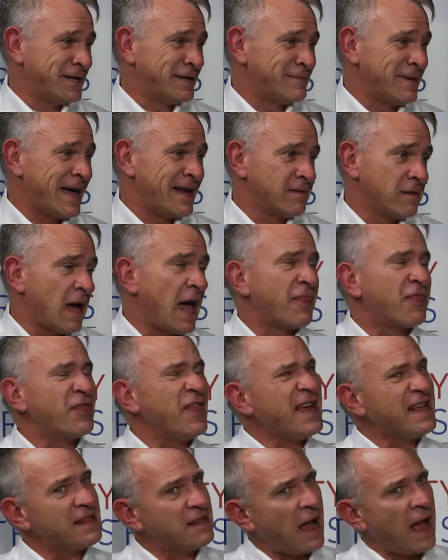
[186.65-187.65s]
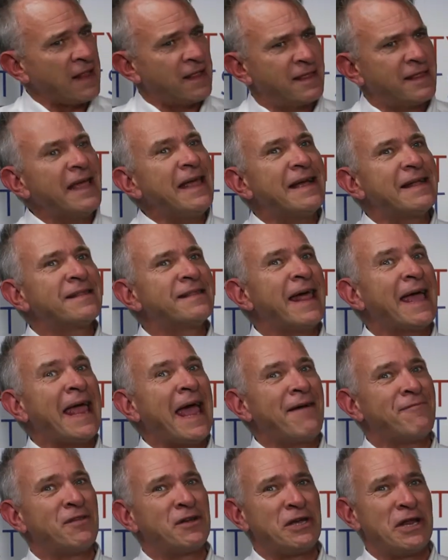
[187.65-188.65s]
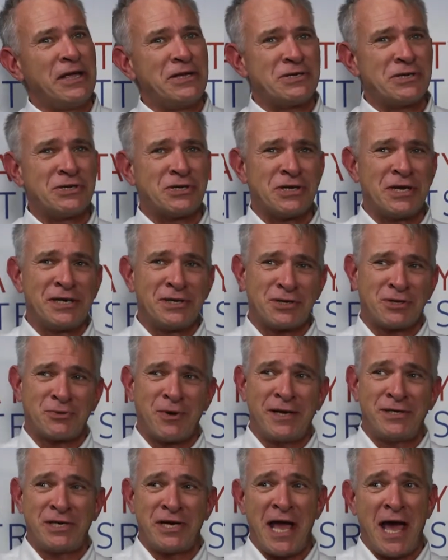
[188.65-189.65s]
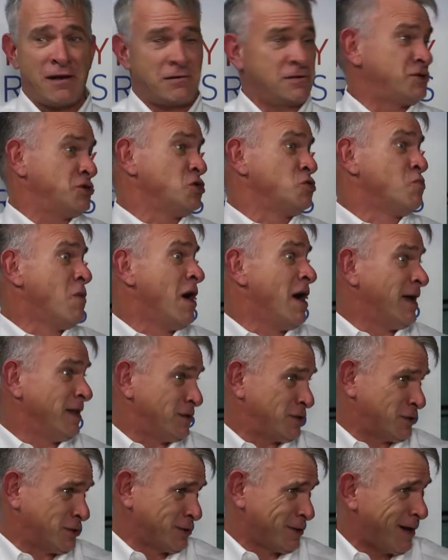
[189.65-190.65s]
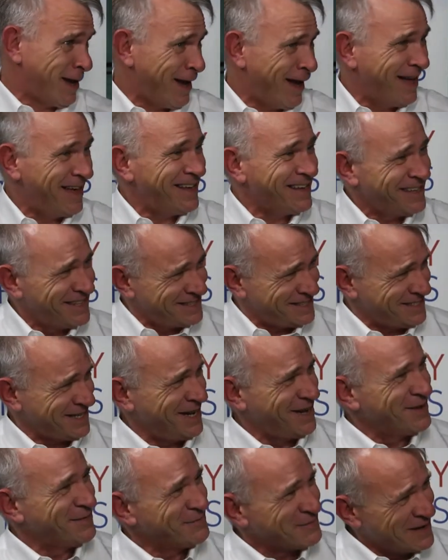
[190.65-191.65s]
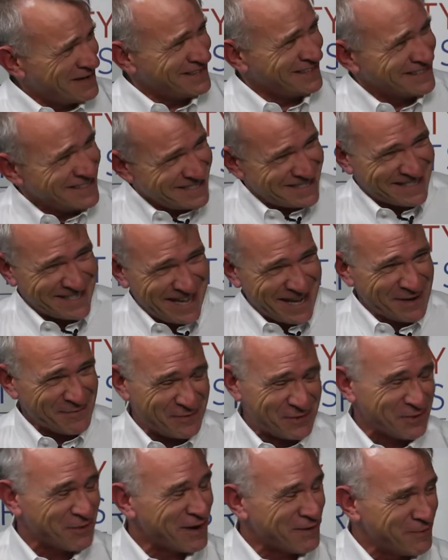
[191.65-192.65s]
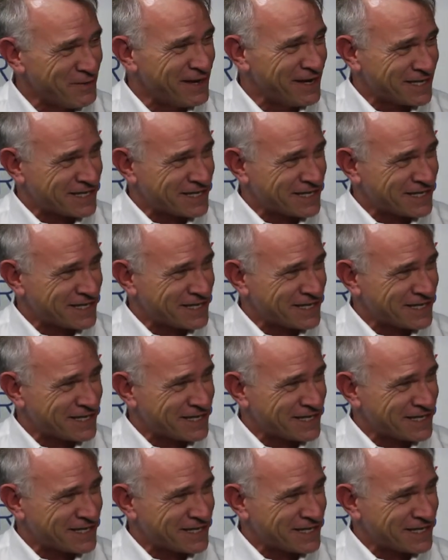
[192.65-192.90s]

in about, I think they have the decency to stretch it out 2 months instead of 3 weeks.